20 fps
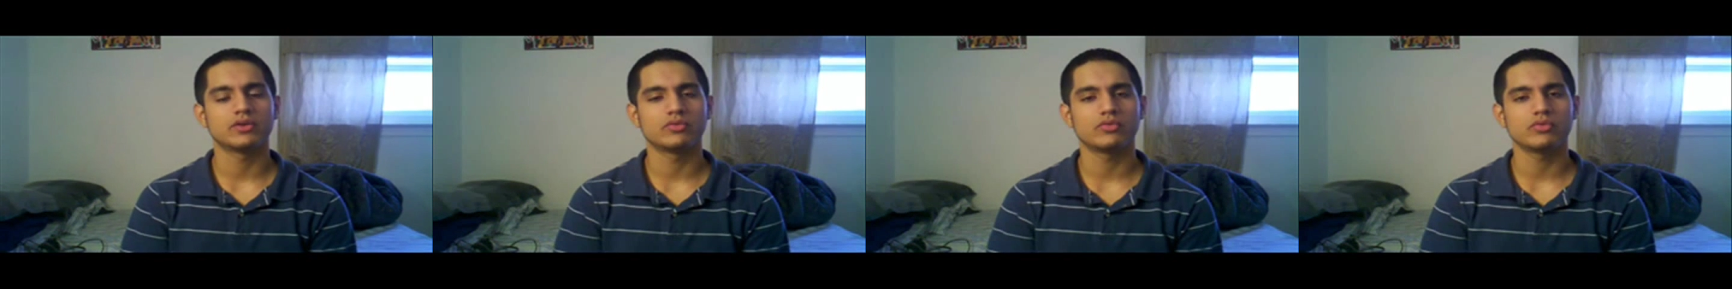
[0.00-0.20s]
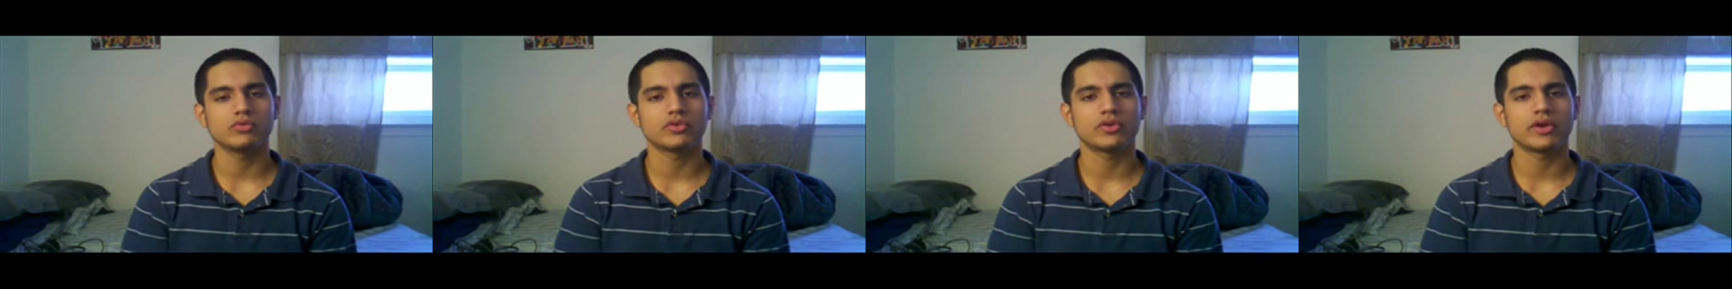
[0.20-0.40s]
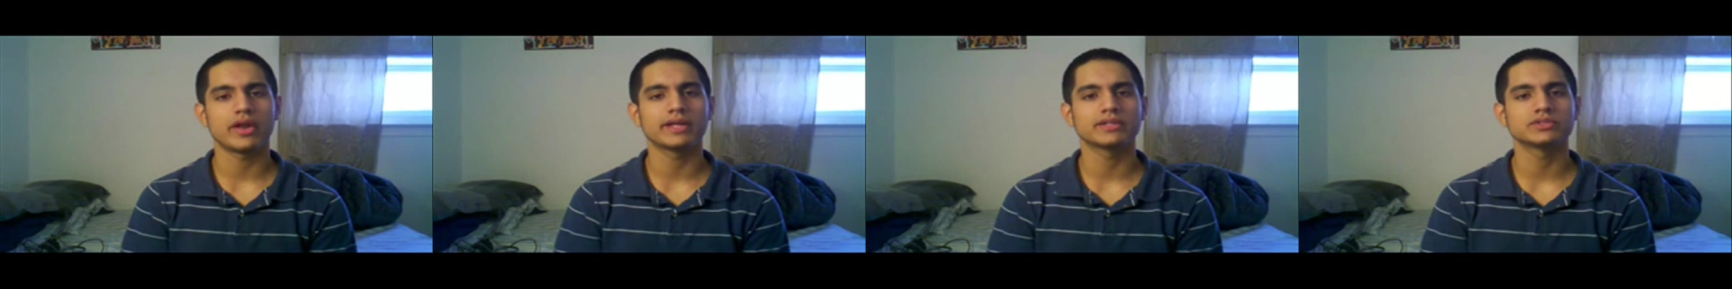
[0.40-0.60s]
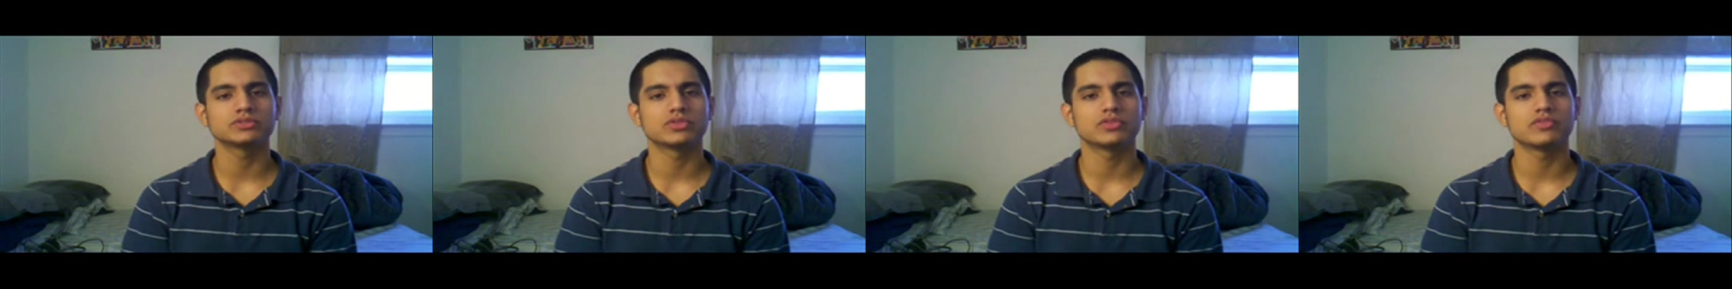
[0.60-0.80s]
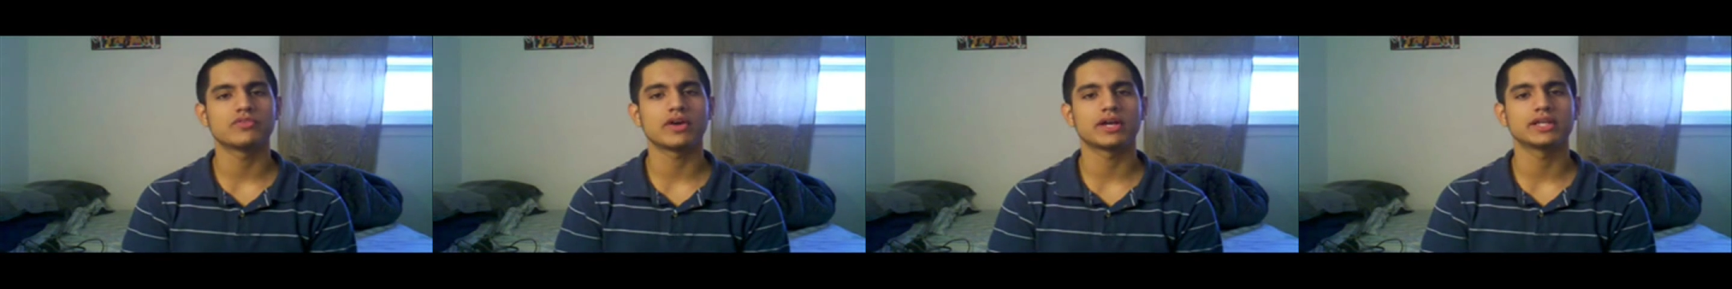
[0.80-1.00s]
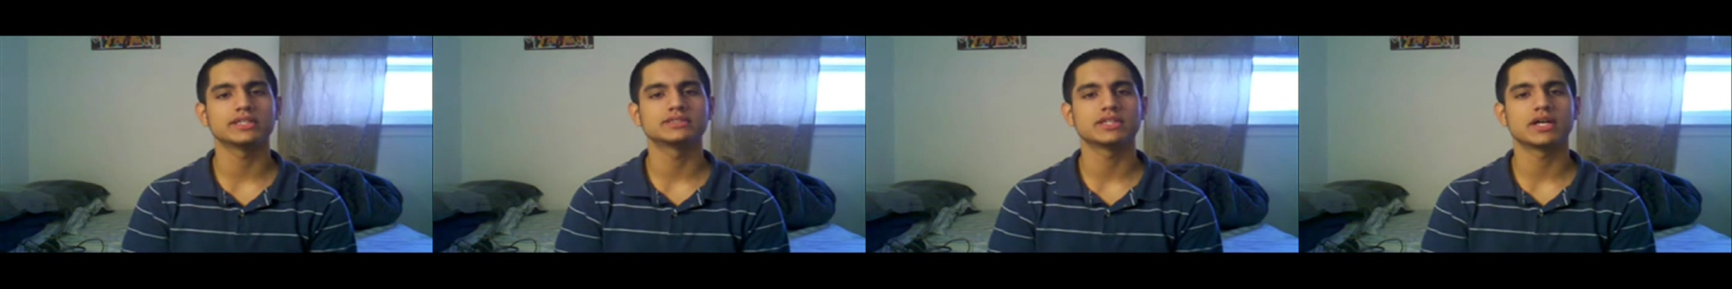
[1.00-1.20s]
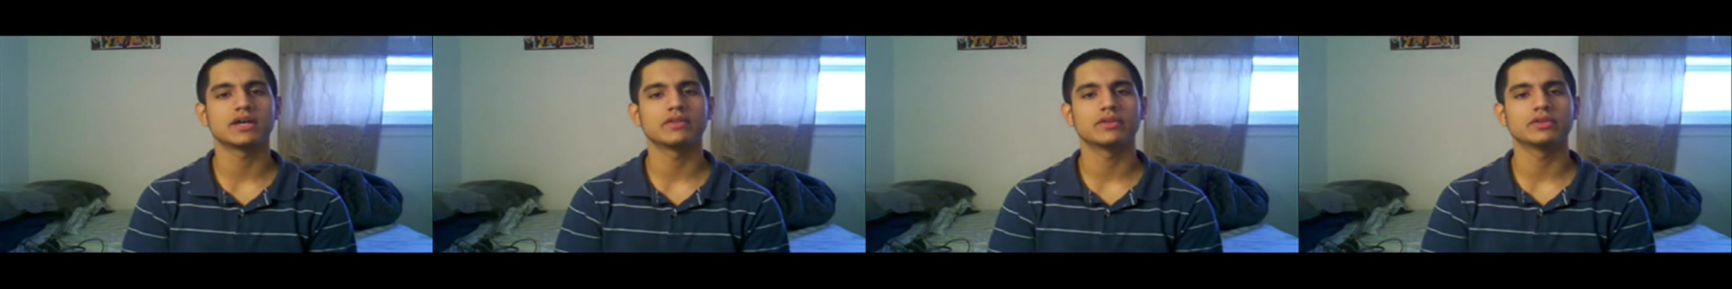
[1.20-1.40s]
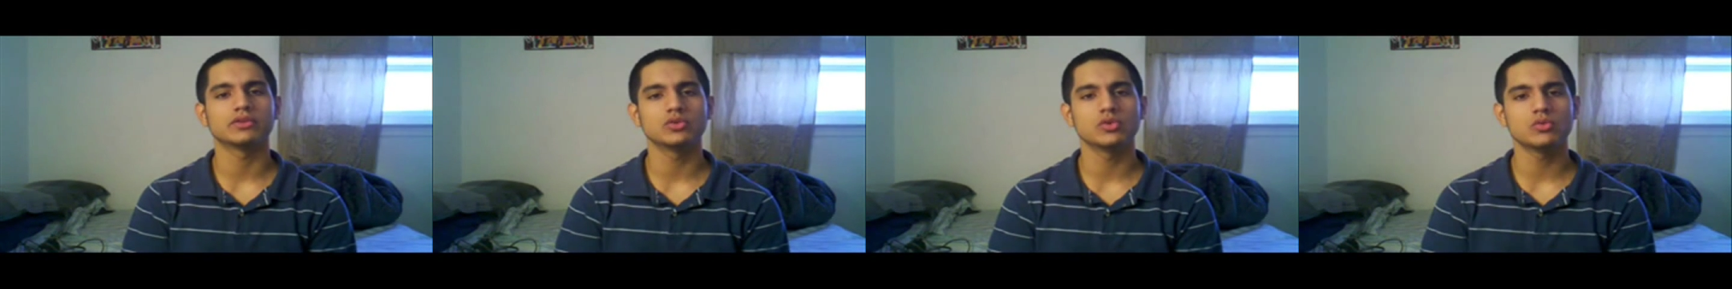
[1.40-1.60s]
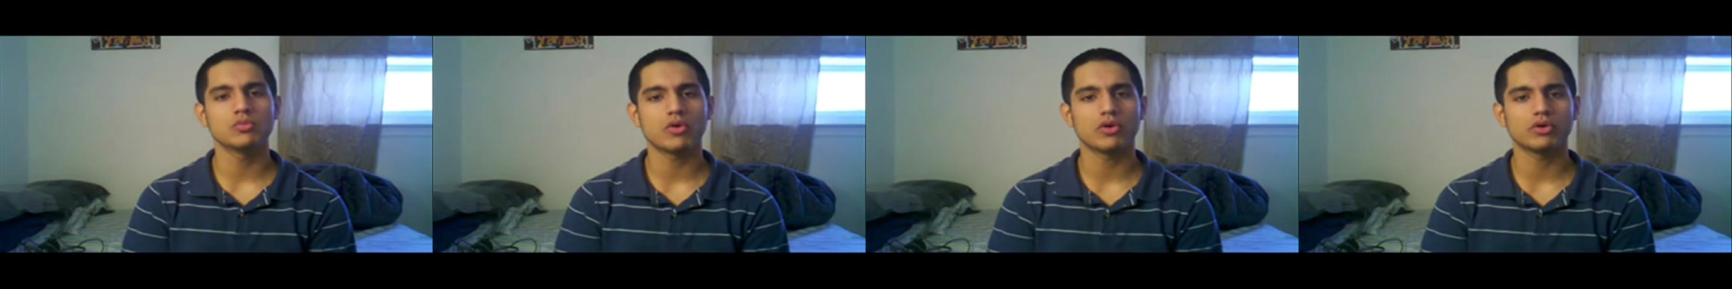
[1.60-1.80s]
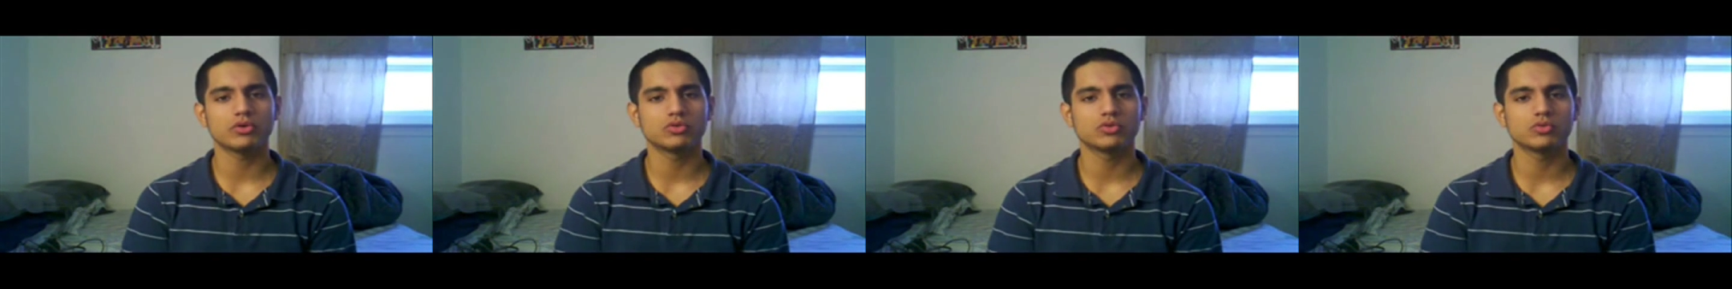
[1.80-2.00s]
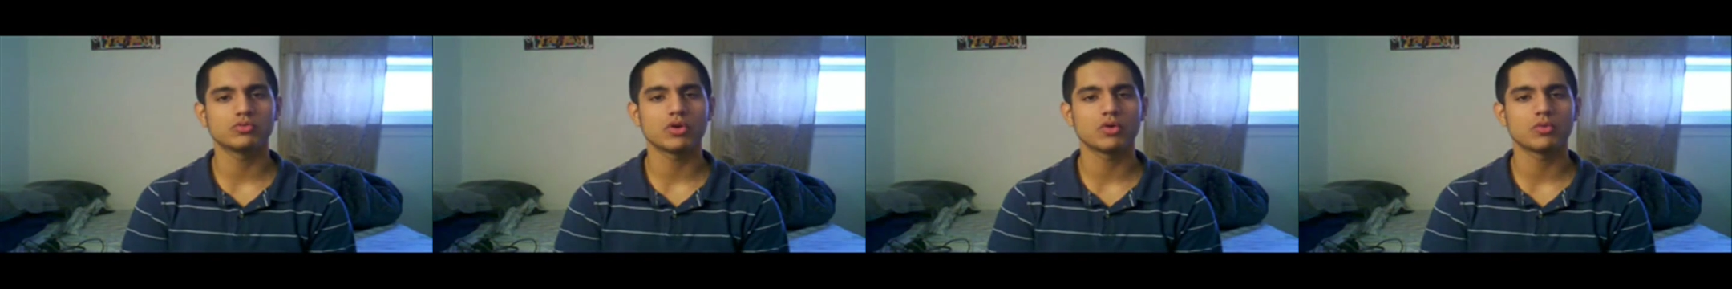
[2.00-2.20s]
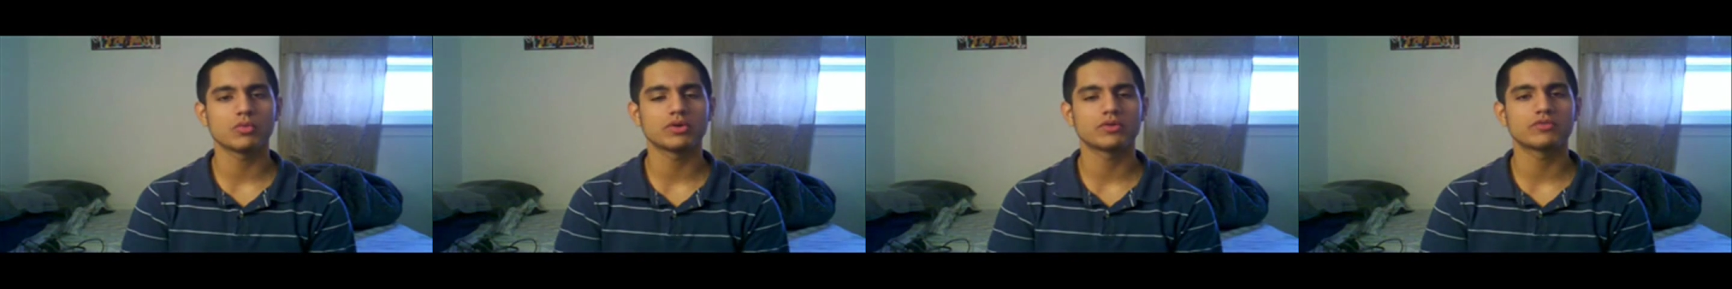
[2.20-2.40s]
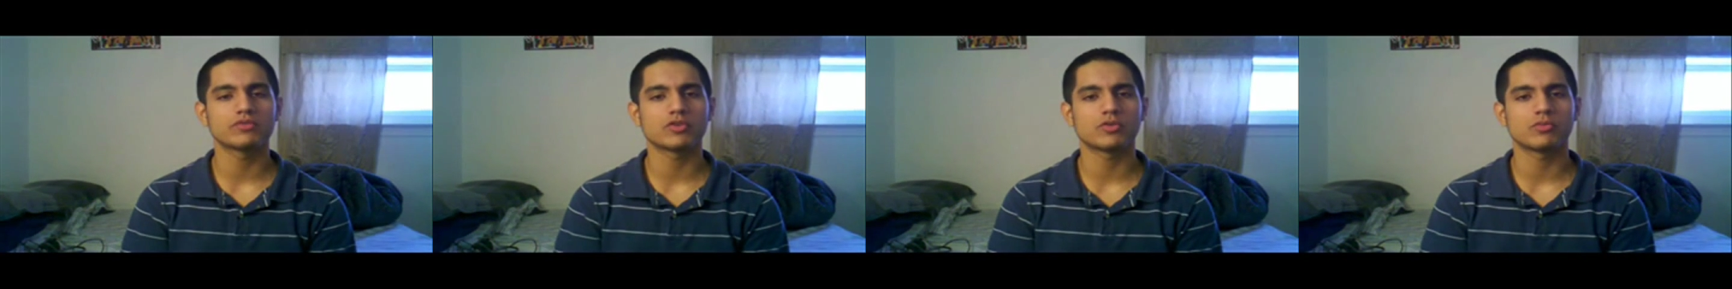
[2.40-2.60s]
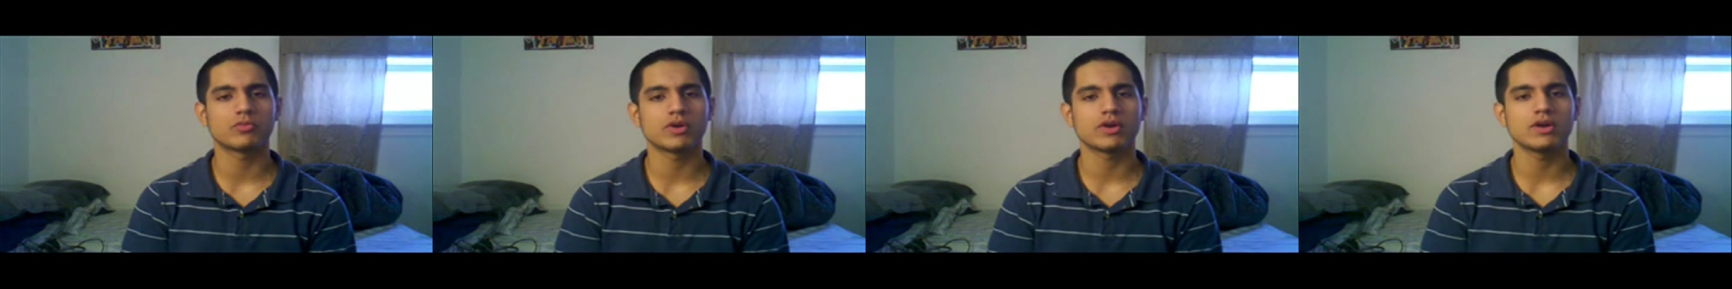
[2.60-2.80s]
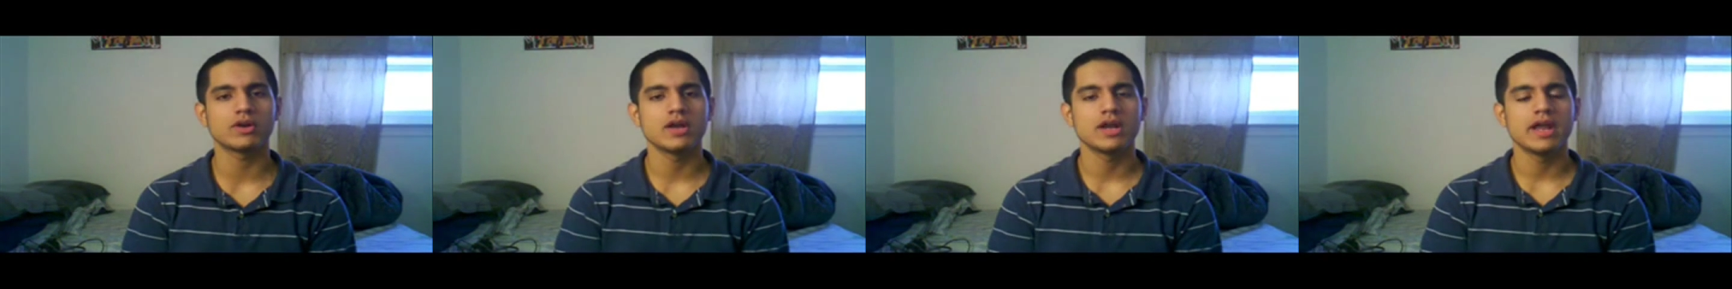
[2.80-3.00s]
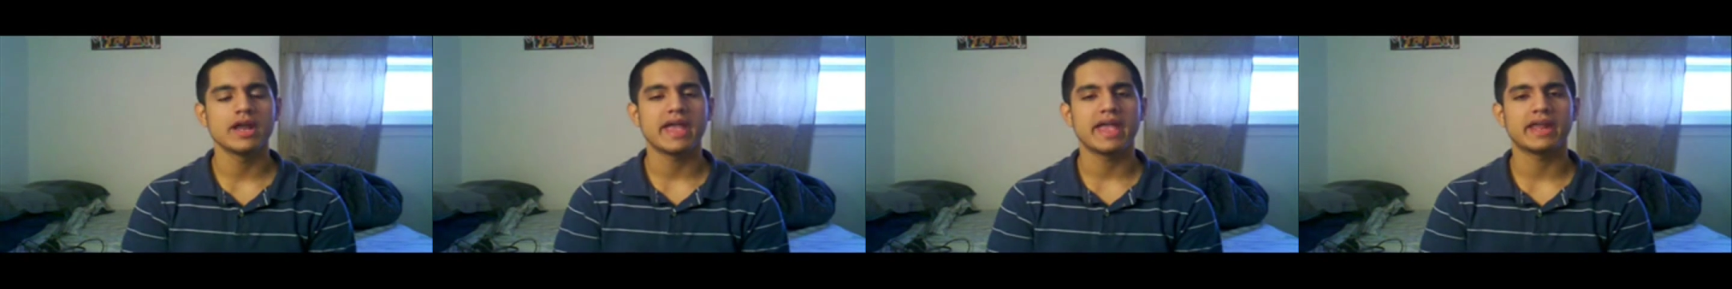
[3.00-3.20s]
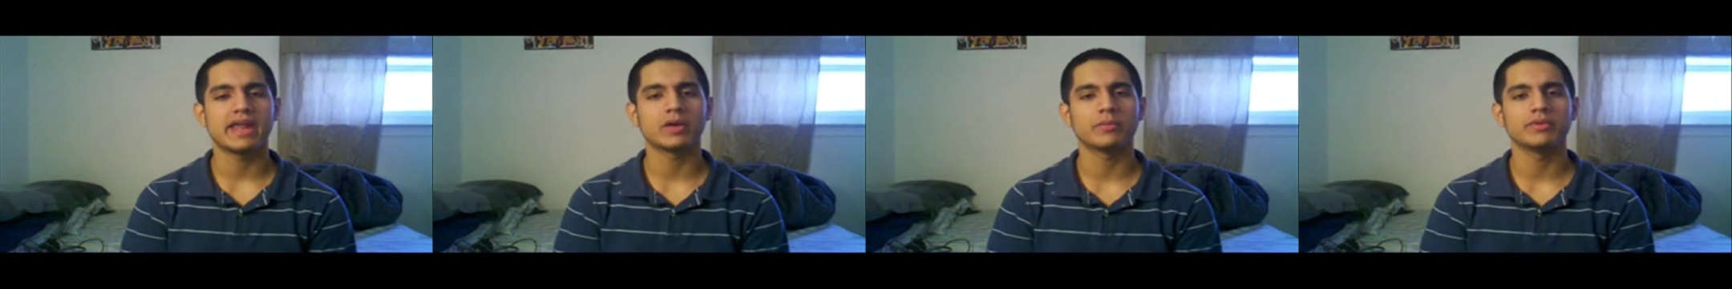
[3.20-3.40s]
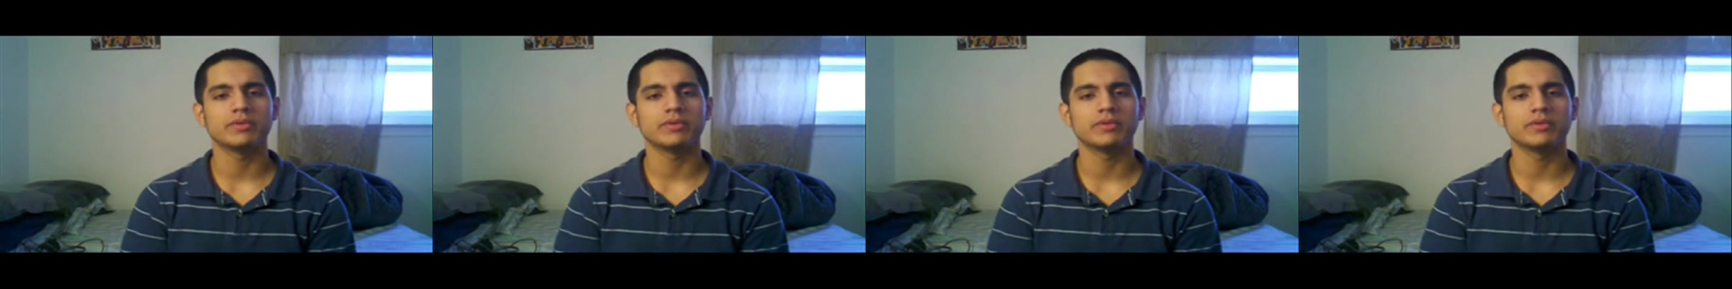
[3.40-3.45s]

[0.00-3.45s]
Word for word: how to root your Android device on the 2.1 2.1 firmware,